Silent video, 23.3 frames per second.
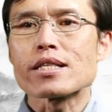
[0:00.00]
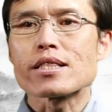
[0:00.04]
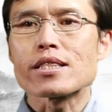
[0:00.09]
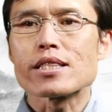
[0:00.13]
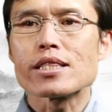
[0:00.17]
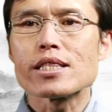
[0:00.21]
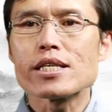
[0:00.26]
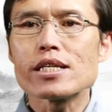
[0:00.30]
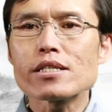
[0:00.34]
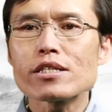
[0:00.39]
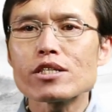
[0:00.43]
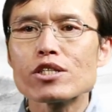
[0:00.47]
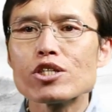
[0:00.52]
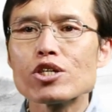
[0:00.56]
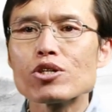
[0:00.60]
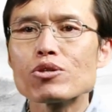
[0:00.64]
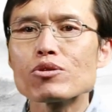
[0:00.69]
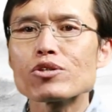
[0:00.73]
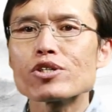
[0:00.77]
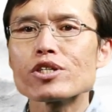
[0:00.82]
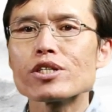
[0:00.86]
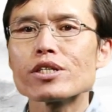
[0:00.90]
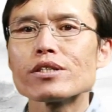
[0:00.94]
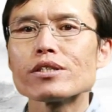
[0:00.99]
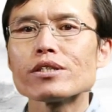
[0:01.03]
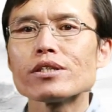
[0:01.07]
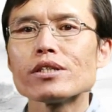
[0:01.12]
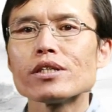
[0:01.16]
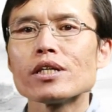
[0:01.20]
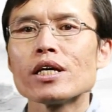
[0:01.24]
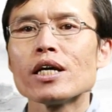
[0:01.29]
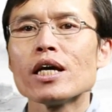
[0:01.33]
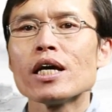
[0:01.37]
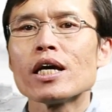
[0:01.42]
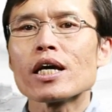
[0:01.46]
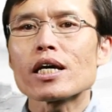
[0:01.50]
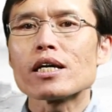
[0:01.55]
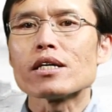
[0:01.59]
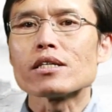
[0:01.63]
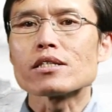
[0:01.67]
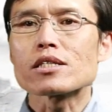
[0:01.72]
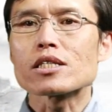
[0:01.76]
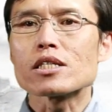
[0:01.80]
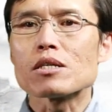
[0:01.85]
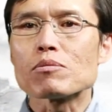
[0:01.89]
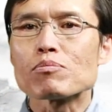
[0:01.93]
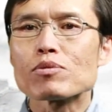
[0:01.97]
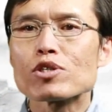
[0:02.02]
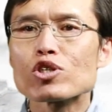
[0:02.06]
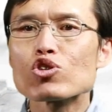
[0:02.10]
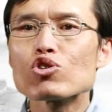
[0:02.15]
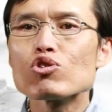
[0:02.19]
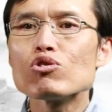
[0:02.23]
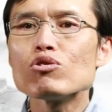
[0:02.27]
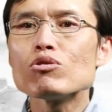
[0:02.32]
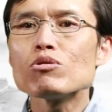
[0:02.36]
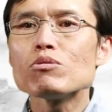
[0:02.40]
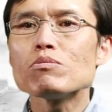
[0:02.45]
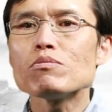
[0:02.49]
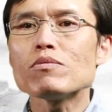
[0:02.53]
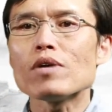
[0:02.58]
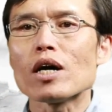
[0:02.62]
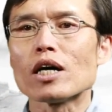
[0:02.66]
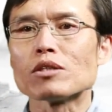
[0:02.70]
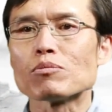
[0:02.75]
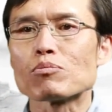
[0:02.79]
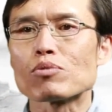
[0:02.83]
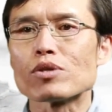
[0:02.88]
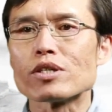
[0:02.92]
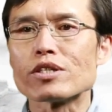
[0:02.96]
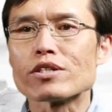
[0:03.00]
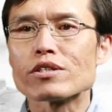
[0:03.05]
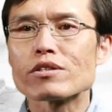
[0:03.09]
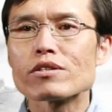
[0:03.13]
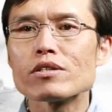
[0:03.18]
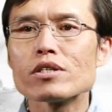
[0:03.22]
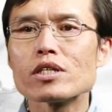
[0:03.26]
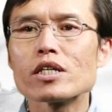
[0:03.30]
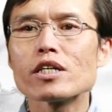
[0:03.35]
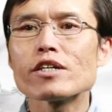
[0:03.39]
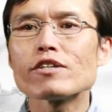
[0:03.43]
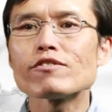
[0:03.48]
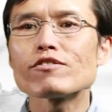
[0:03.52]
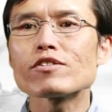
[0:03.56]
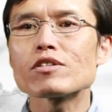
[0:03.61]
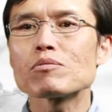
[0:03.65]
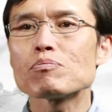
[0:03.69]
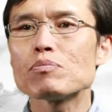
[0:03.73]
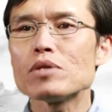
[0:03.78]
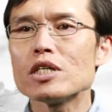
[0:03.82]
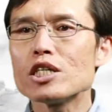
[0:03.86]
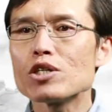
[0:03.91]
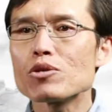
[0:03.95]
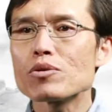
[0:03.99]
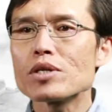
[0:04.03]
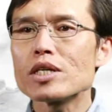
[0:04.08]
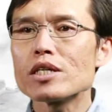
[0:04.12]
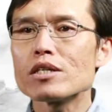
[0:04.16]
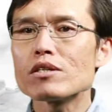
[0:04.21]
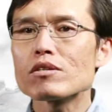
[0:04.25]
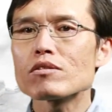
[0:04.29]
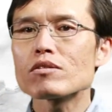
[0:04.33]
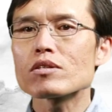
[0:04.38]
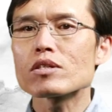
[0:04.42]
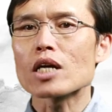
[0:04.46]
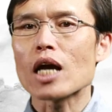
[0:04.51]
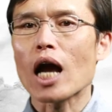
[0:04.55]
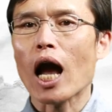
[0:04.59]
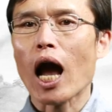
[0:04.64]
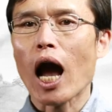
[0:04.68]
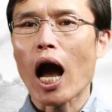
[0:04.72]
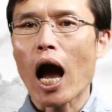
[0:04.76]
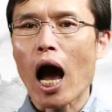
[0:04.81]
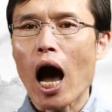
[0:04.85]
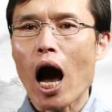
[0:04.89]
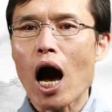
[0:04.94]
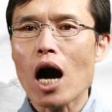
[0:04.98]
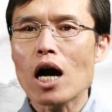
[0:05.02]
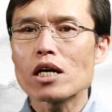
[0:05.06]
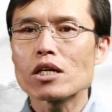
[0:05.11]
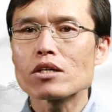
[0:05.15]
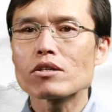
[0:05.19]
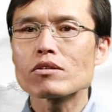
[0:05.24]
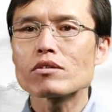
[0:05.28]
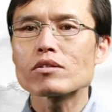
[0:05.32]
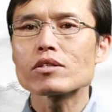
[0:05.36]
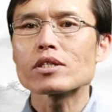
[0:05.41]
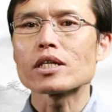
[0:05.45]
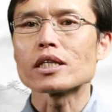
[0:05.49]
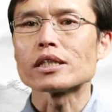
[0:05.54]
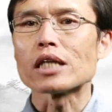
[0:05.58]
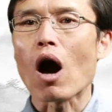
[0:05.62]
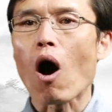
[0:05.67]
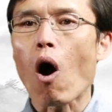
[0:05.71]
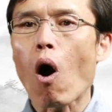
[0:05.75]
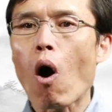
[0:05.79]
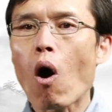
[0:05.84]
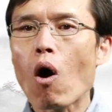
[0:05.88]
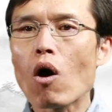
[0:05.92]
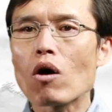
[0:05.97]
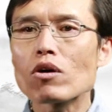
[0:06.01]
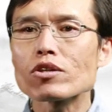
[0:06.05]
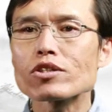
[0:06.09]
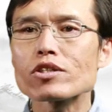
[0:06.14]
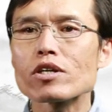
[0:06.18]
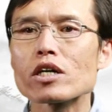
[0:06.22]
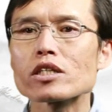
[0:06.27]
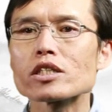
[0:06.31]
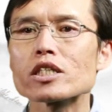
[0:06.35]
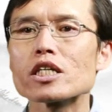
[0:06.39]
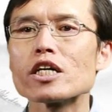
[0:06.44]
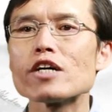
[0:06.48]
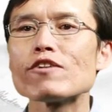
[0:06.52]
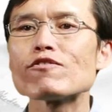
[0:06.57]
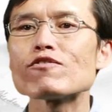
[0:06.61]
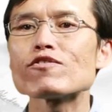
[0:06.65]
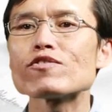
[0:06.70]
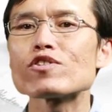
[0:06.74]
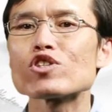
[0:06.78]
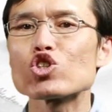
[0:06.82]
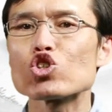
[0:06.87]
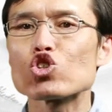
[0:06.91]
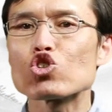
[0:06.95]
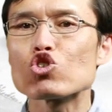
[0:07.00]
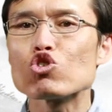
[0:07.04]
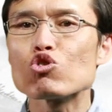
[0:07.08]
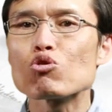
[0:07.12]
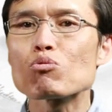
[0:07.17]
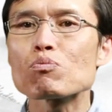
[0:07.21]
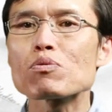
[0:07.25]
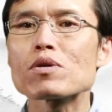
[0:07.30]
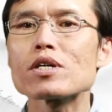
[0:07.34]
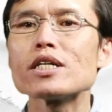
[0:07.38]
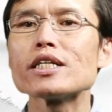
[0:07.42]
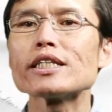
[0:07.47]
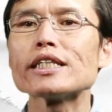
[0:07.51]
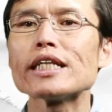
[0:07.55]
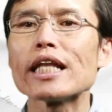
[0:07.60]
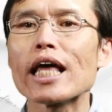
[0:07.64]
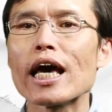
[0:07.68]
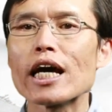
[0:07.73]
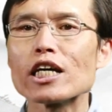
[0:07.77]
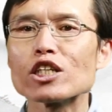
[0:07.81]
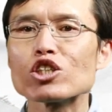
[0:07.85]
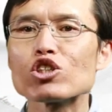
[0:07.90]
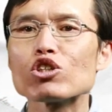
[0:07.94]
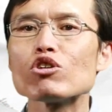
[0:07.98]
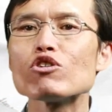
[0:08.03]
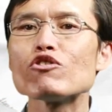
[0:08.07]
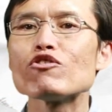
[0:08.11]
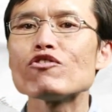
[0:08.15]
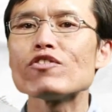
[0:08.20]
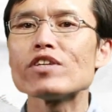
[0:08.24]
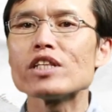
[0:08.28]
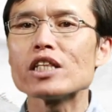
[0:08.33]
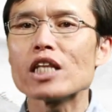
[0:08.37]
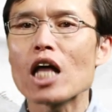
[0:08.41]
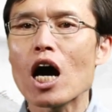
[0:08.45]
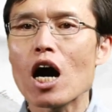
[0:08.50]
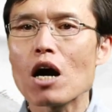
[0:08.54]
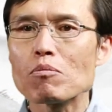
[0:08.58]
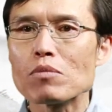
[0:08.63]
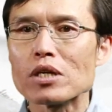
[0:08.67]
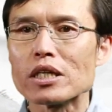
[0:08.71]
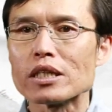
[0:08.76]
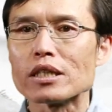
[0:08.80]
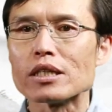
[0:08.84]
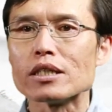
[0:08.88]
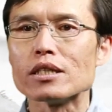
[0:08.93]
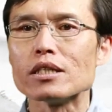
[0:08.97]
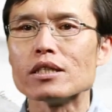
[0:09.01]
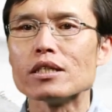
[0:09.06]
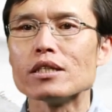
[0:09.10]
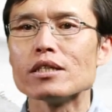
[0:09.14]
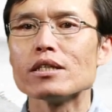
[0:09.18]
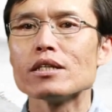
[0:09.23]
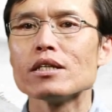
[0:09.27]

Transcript: This notion can subsume and preserve spirits, gods, and all sorts of supernatural phenomena,